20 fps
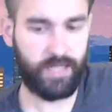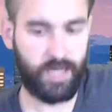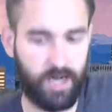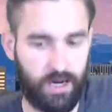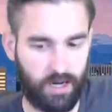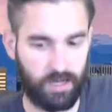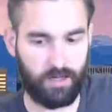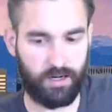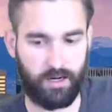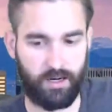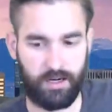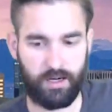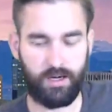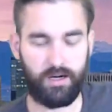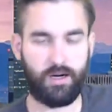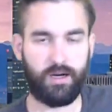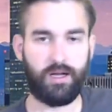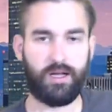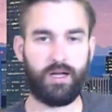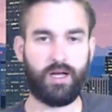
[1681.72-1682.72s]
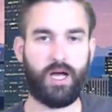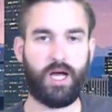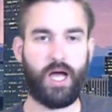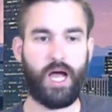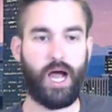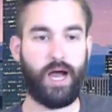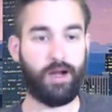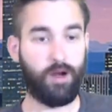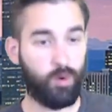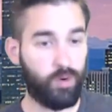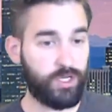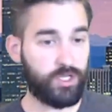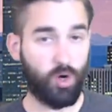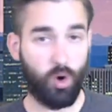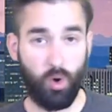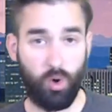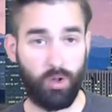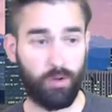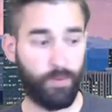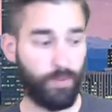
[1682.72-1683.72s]
out there. I know he's
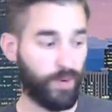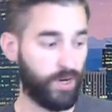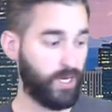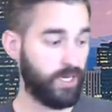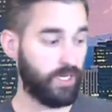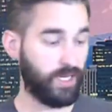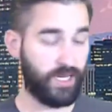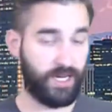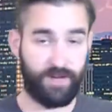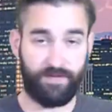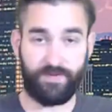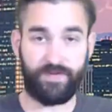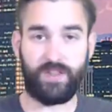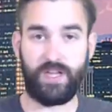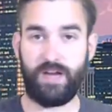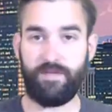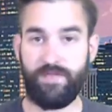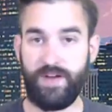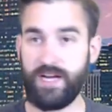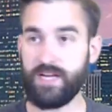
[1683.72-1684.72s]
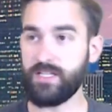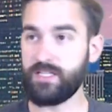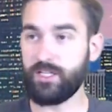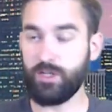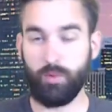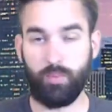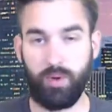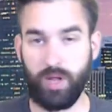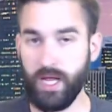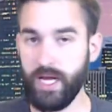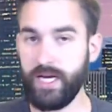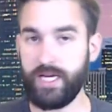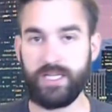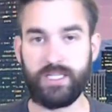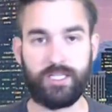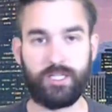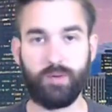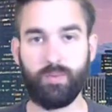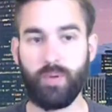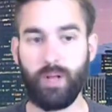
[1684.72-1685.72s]
old, but like if he can still play, he
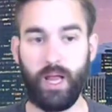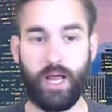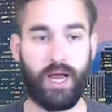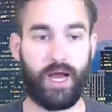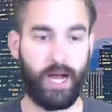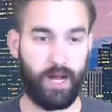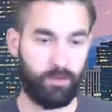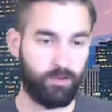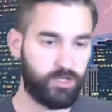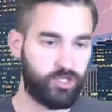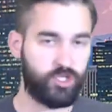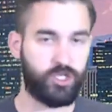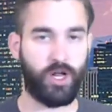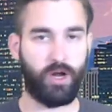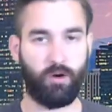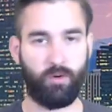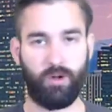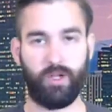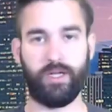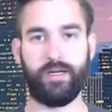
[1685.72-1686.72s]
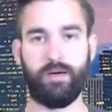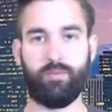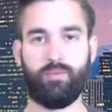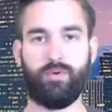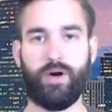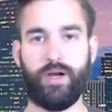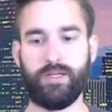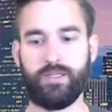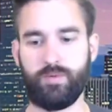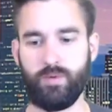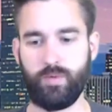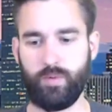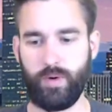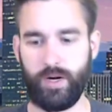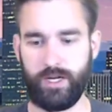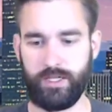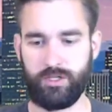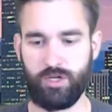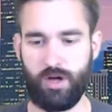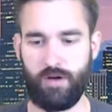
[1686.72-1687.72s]
can still play. I was generally impressed with
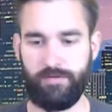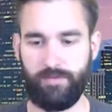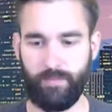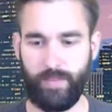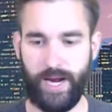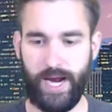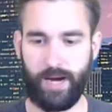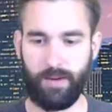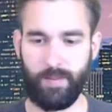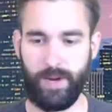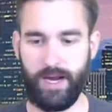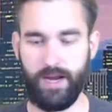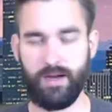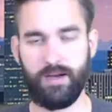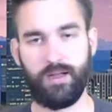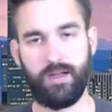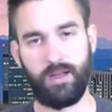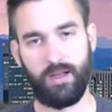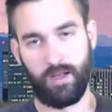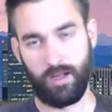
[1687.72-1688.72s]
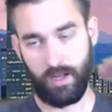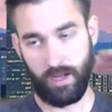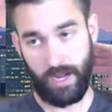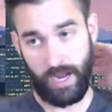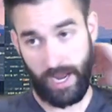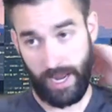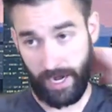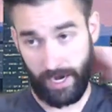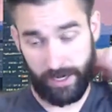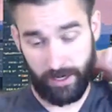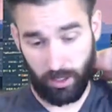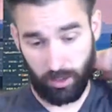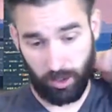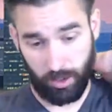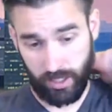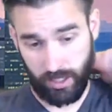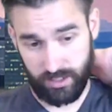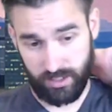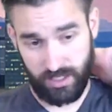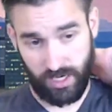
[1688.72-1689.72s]
what I saw from Pac-Man. And
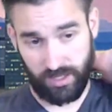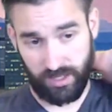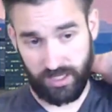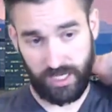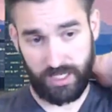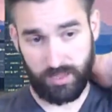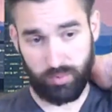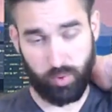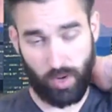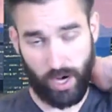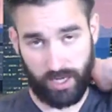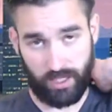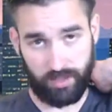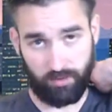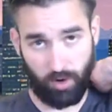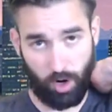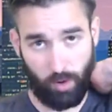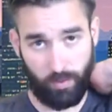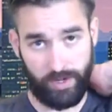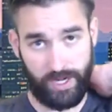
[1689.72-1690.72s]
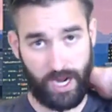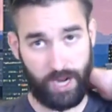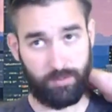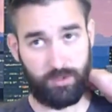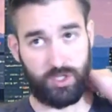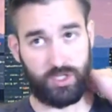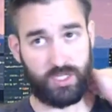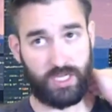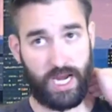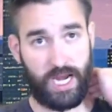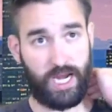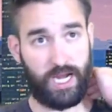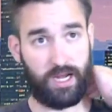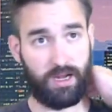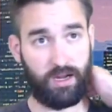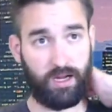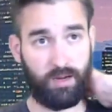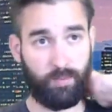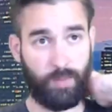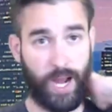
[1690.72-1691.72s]
look, this is nothing against Bradley Roby. I'm just
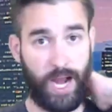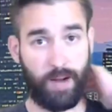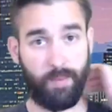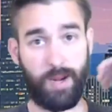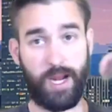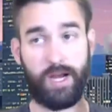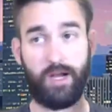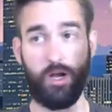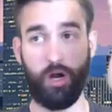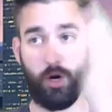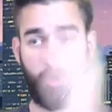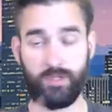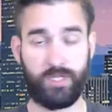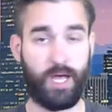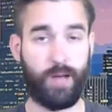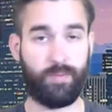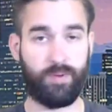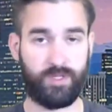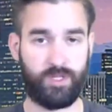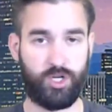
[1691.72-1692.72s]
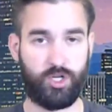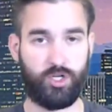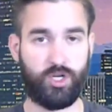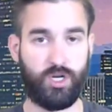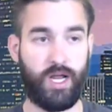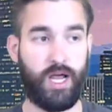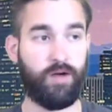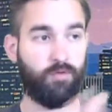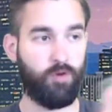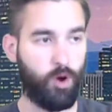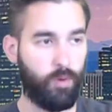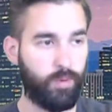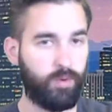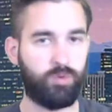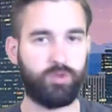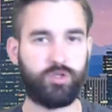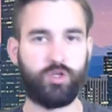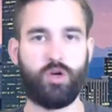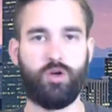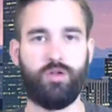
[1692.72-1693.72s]
saying Pac-Man knows that position, and
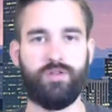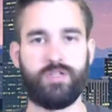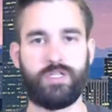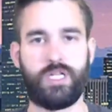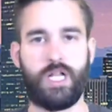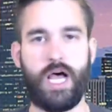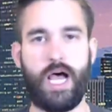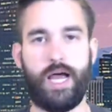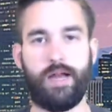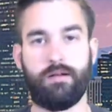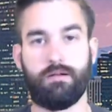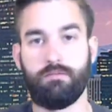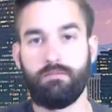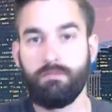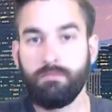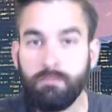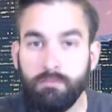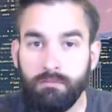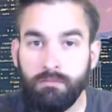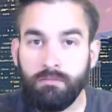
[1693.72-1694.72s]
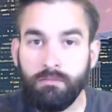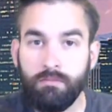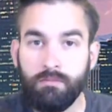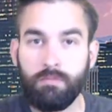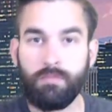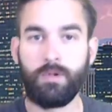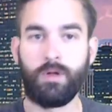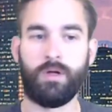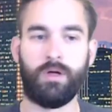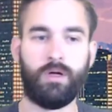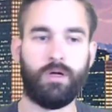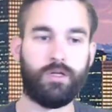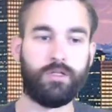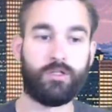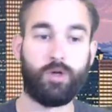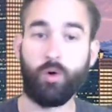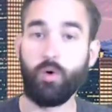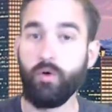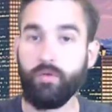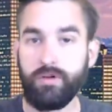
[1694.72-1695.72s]
Roby was good in the slot.
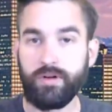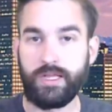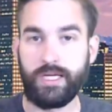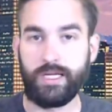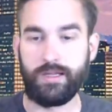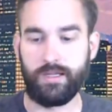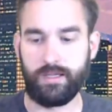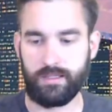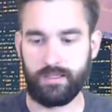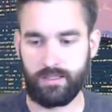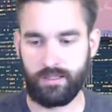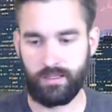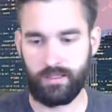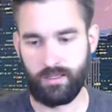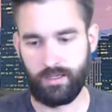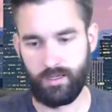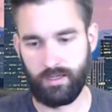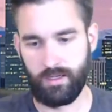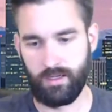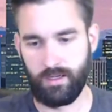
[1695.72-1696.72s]
Don't overthink this.